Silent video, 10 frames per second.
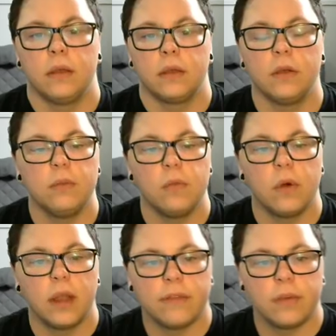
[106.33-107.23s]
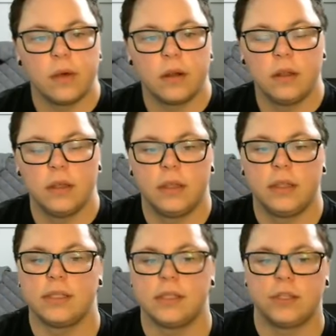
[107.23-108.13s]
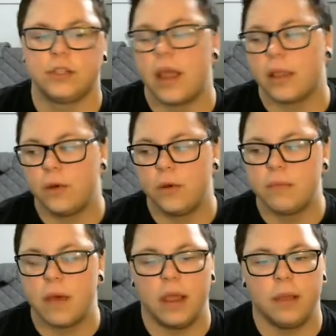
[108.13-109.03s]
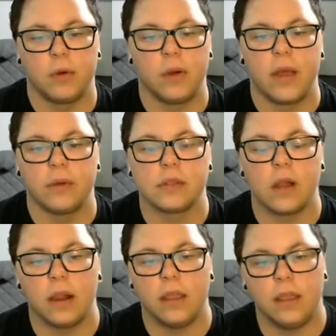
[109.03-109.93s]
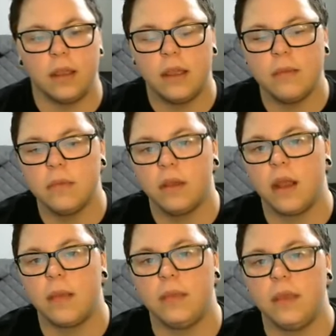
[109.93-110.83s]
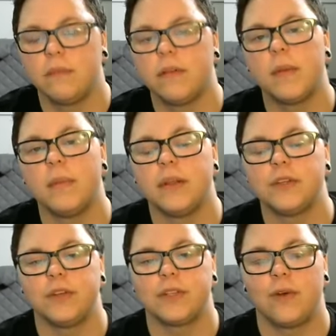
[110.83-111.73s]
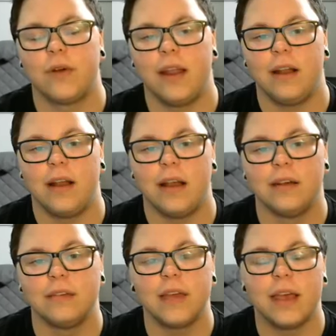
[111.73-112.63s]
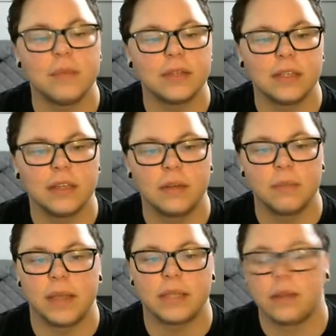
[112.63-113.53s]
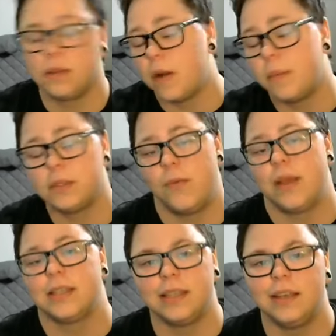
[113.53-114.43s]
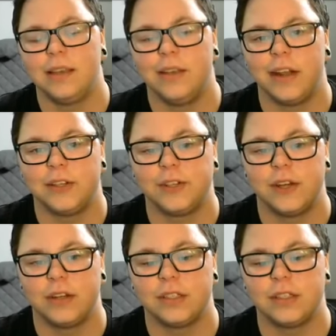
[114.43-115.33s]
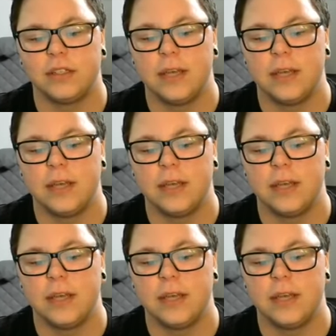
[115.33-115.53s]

Good morning, everyone. This is Shiloh. My pronouns are he and him, and I'm the Affirming Ministries Coordinator of Edmonton, based on the Robertson Wesley United Church.